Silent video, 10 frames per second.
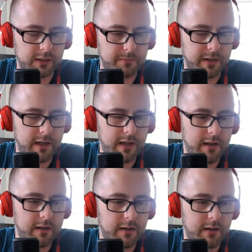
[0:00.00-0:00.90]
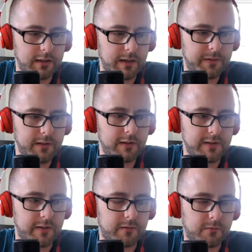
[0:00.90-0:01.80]
but I'd love to learn
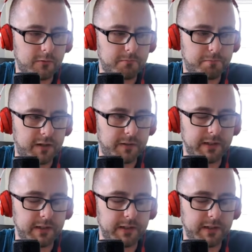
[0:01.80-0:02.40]
just briefly